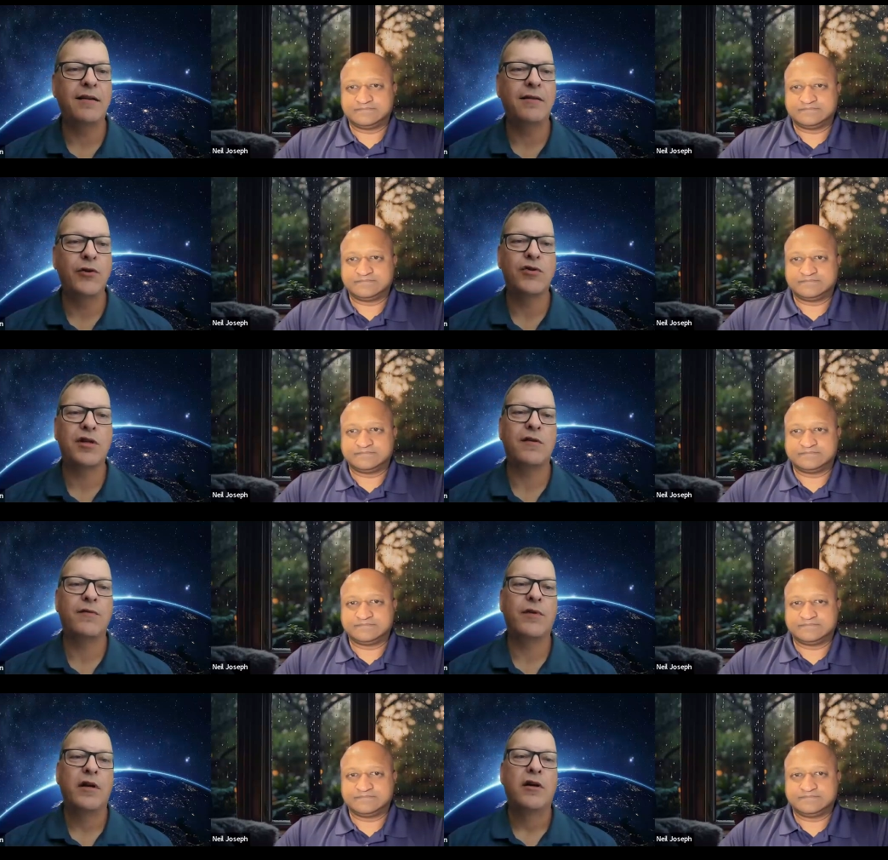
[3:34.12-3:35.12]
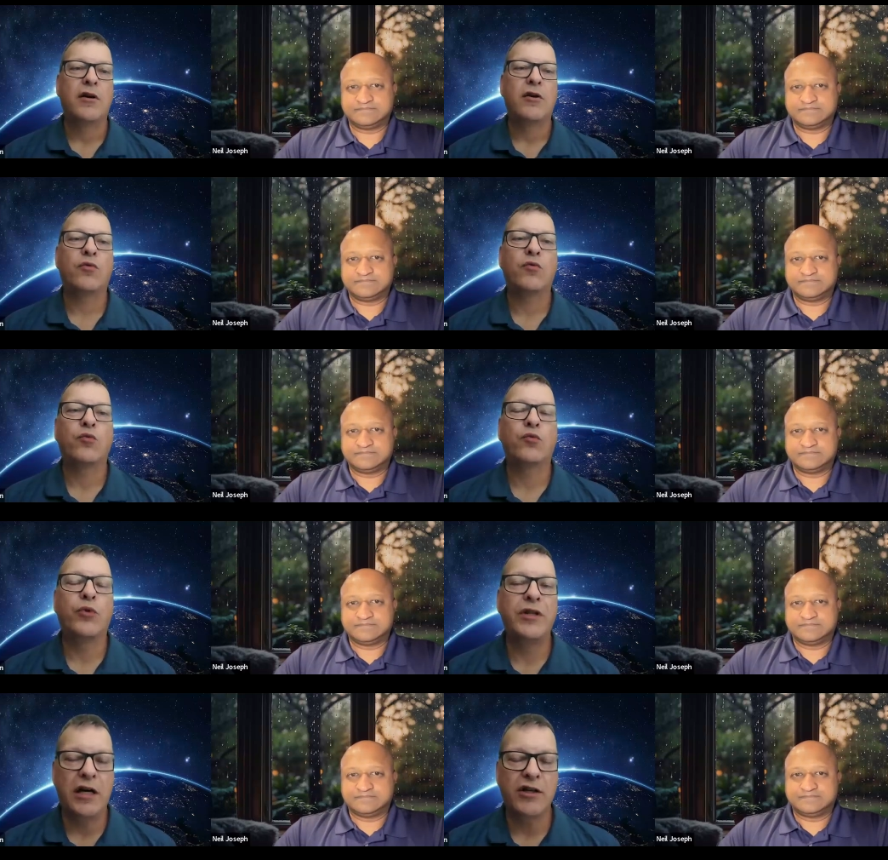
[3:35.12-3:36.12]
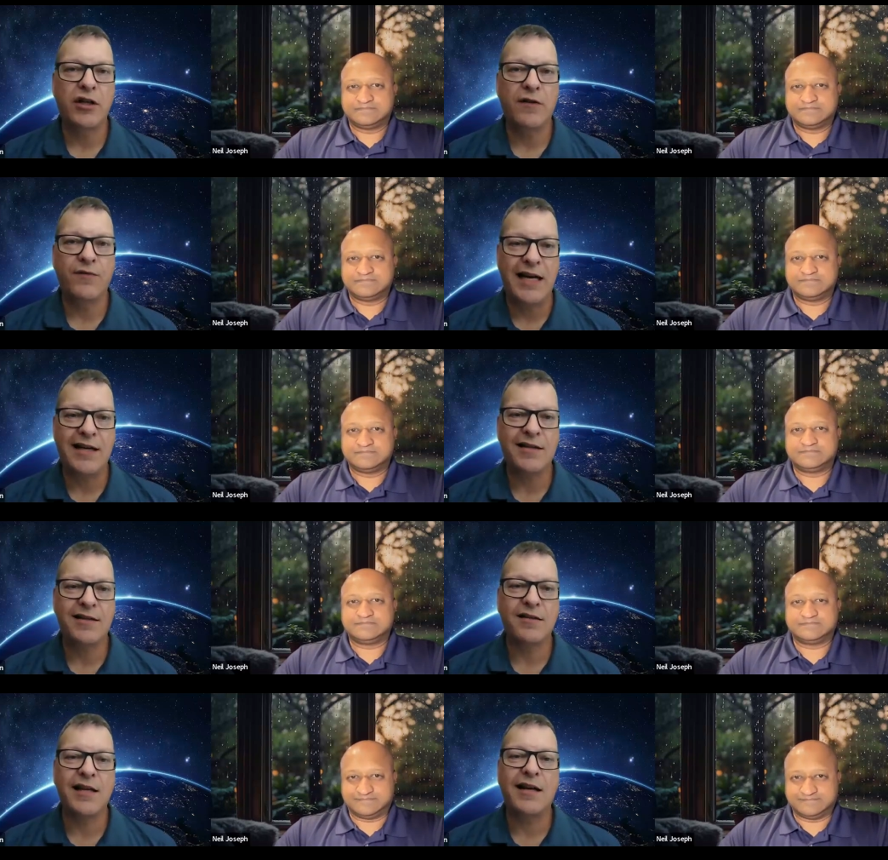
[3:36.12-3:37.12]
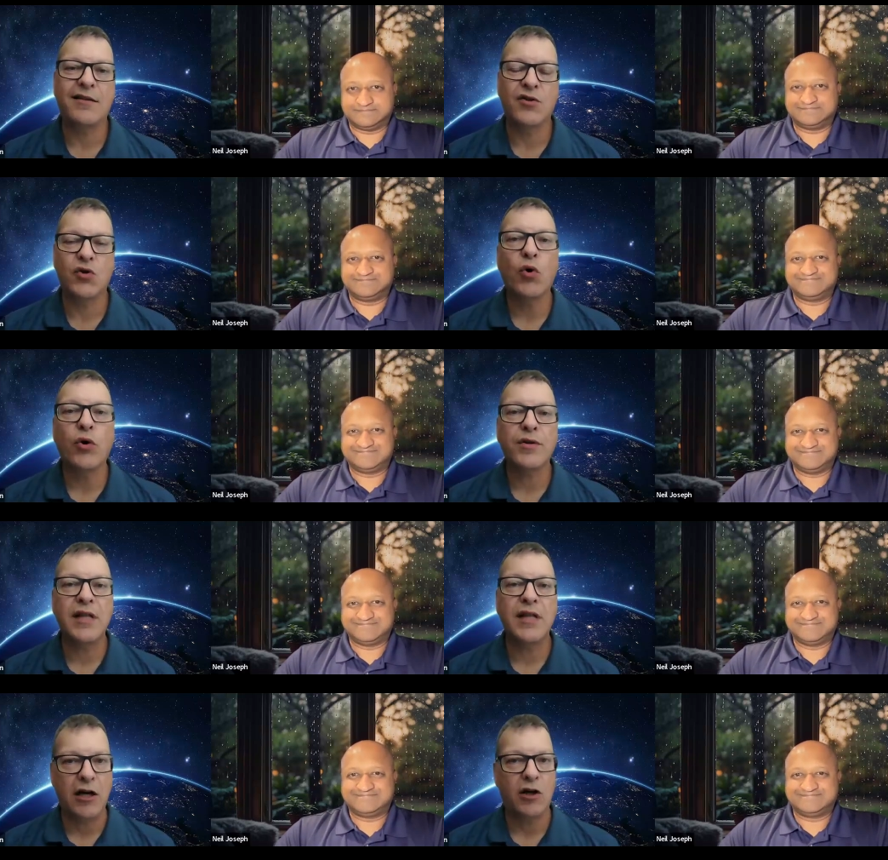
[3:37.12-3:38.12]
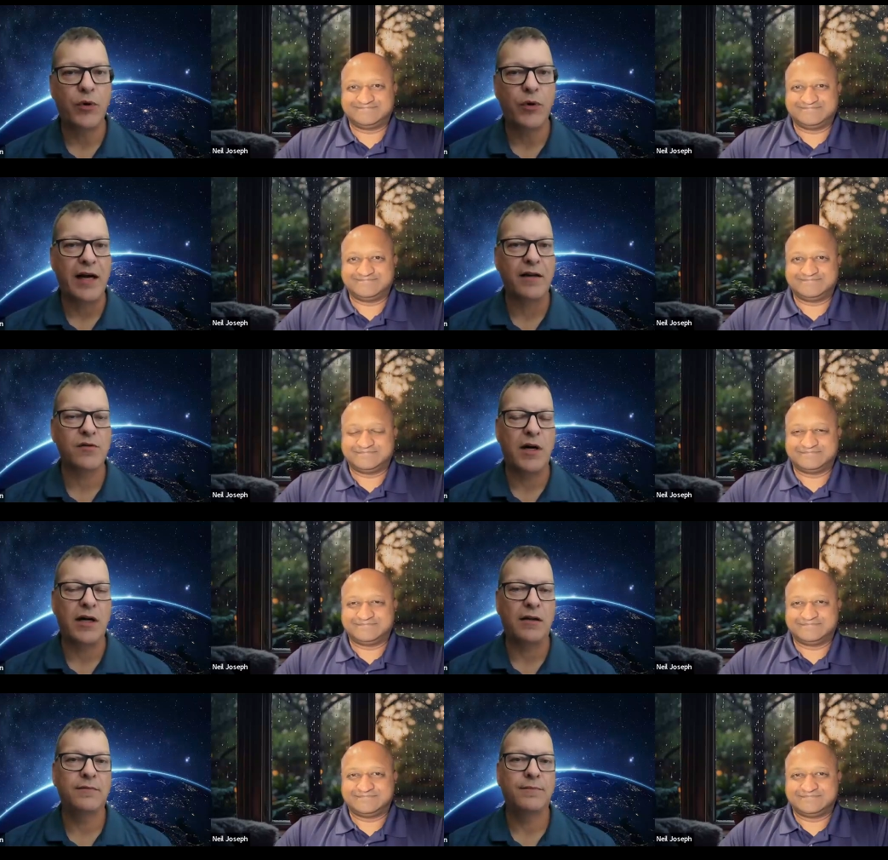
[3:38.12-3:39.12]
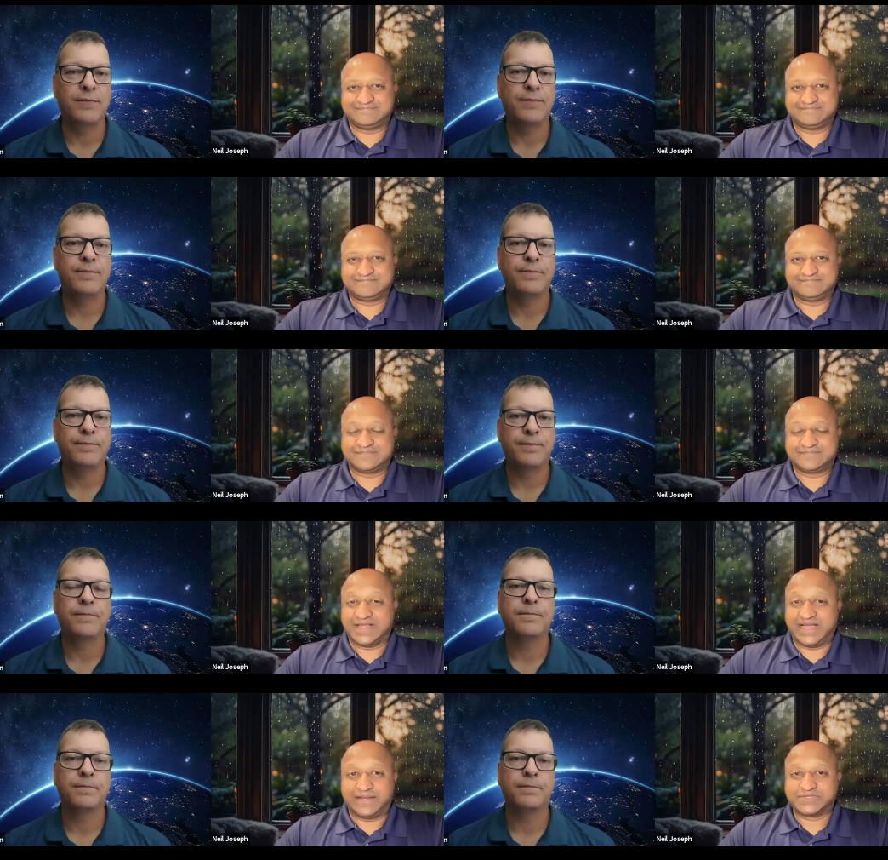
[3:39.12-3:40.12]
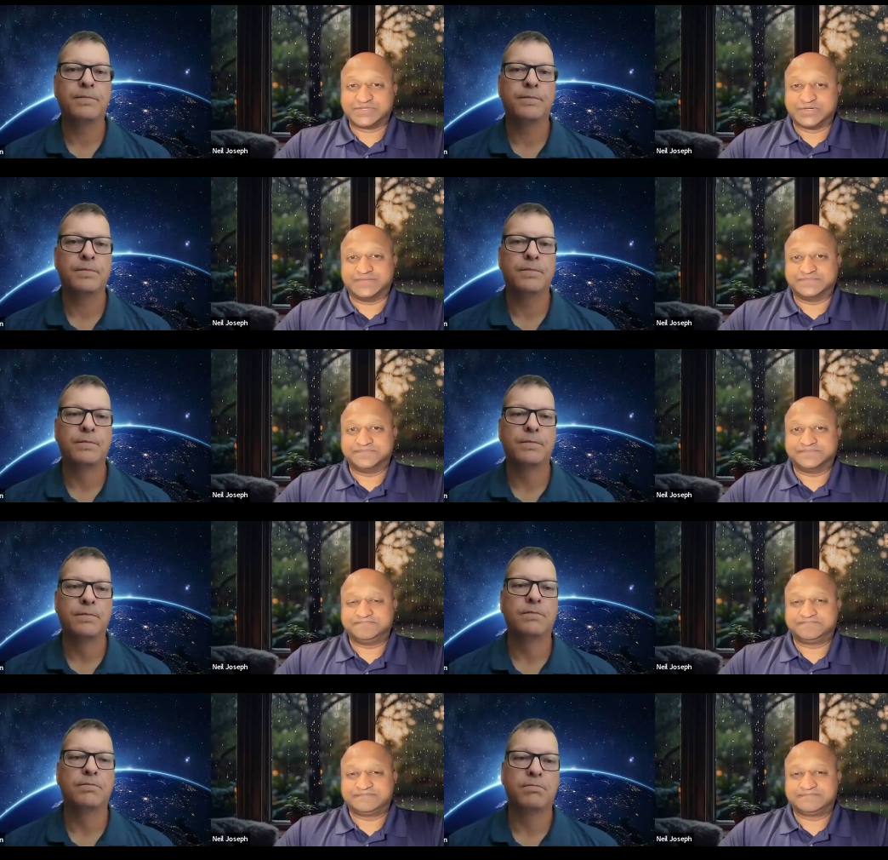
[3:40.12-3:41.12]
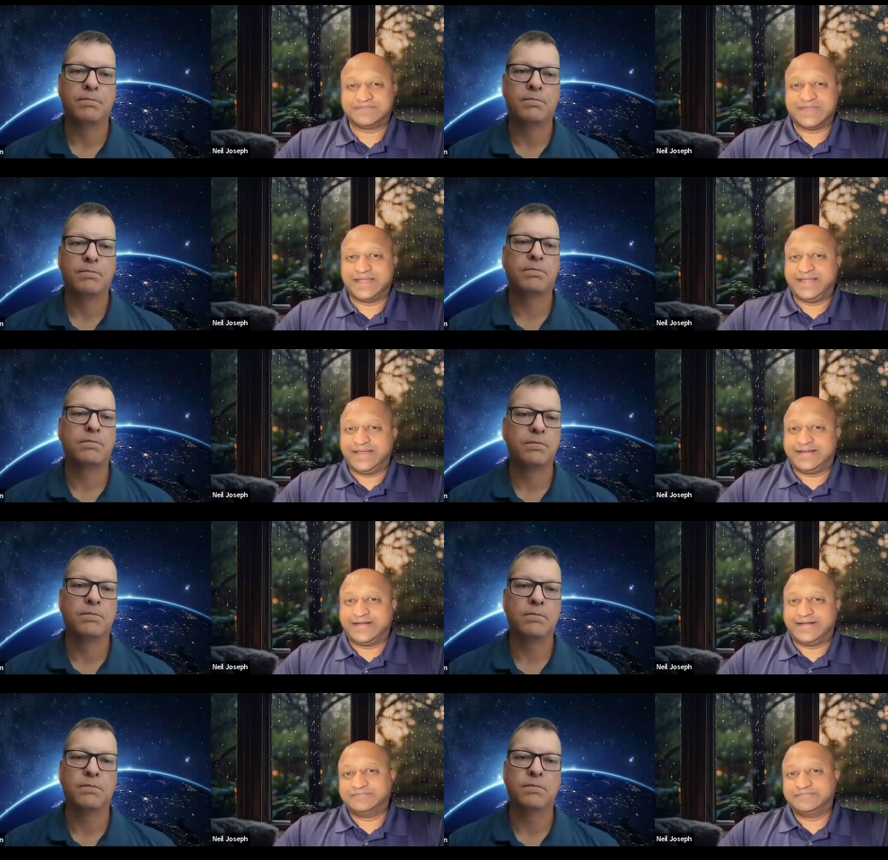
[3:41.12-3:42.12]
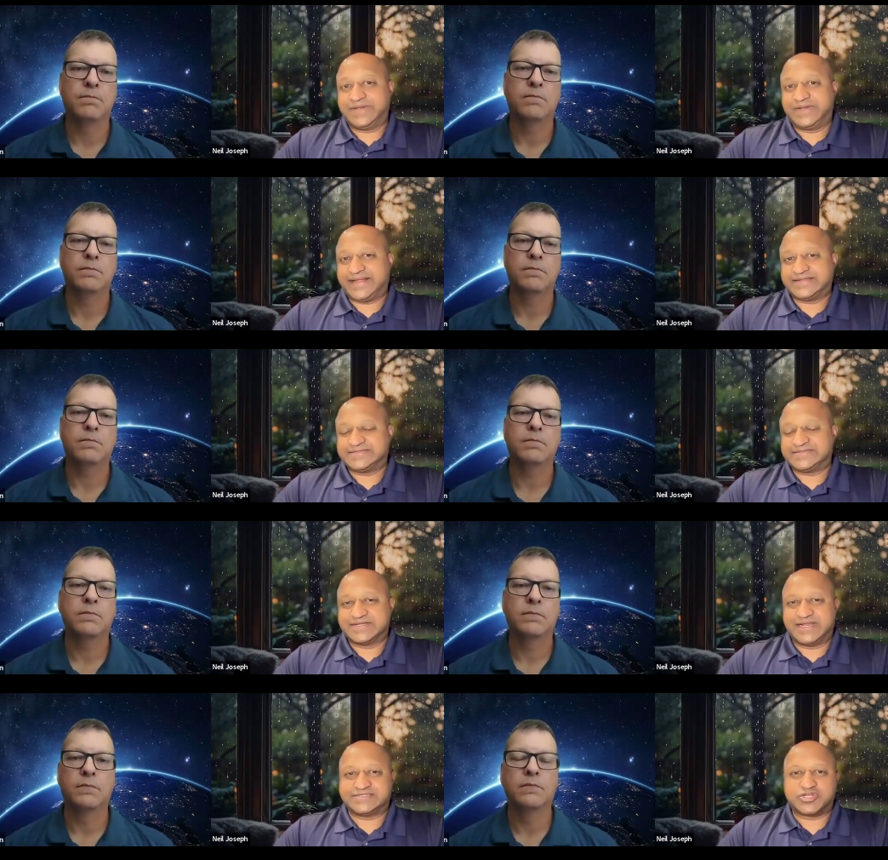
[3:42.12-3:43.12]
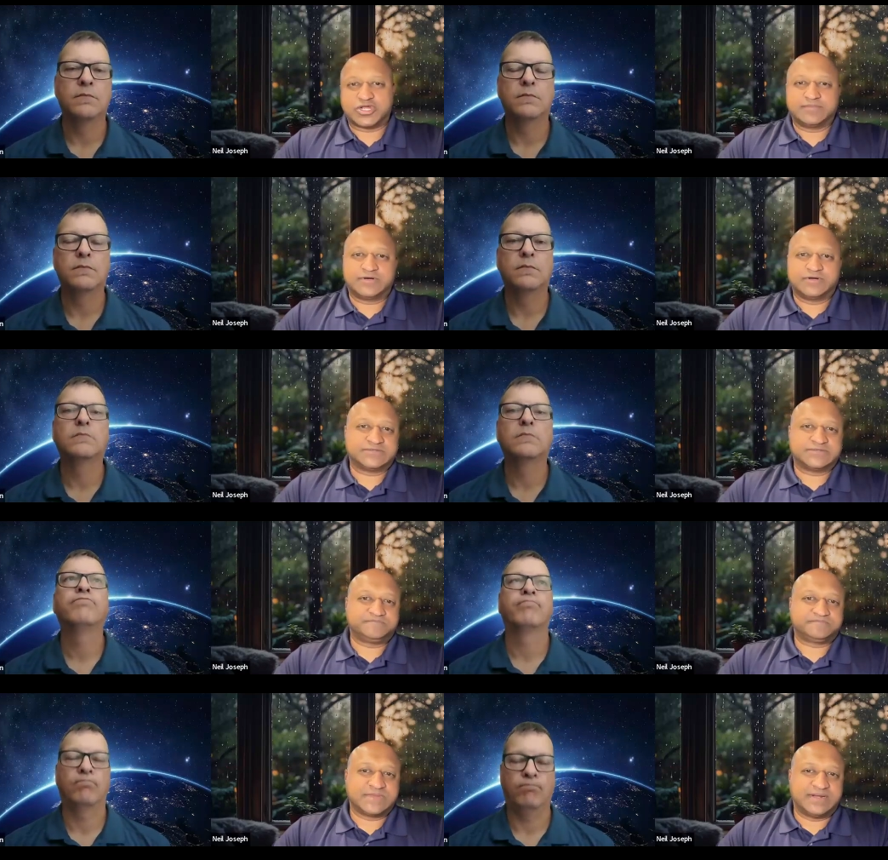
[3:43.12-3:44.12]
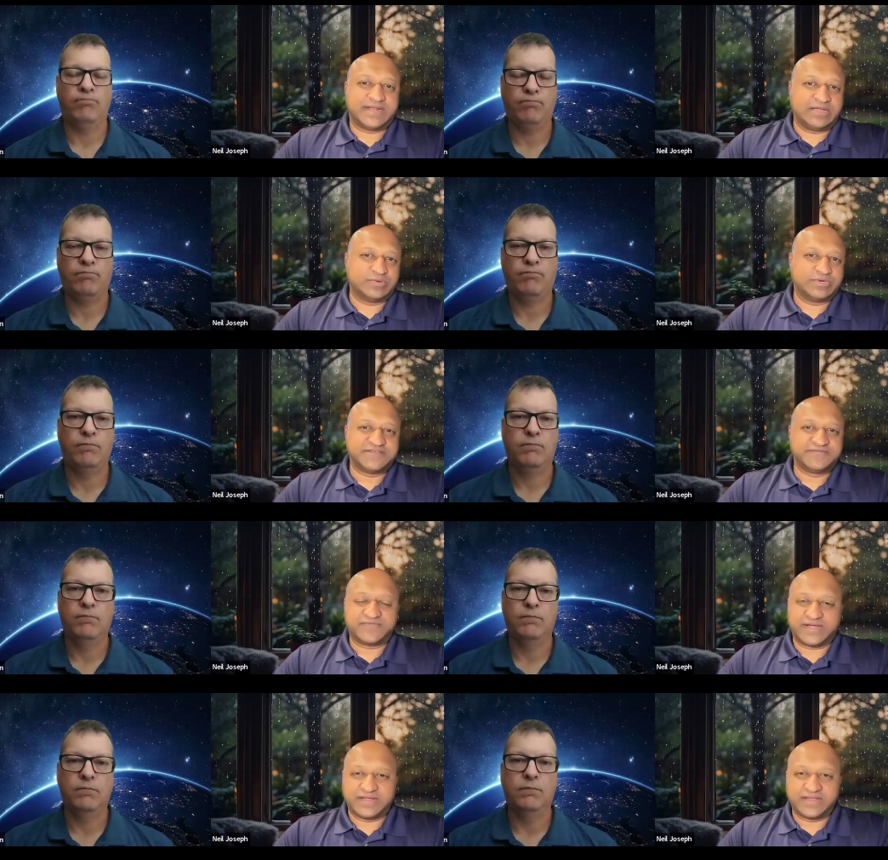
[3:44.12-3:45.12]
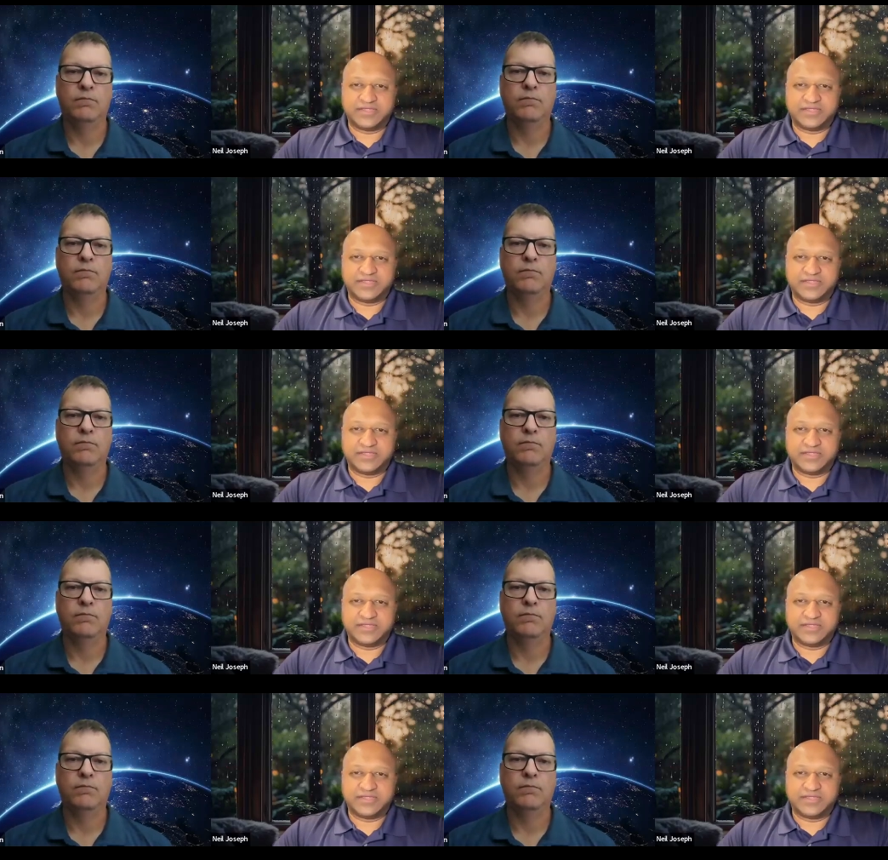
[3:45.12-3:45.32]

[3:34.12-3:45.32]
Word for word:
Speaker 1: elusive reduction of taxes at the source to help with that as well.
Speaker 2: Absolutely. Um, next, uh, let's talk about diversifying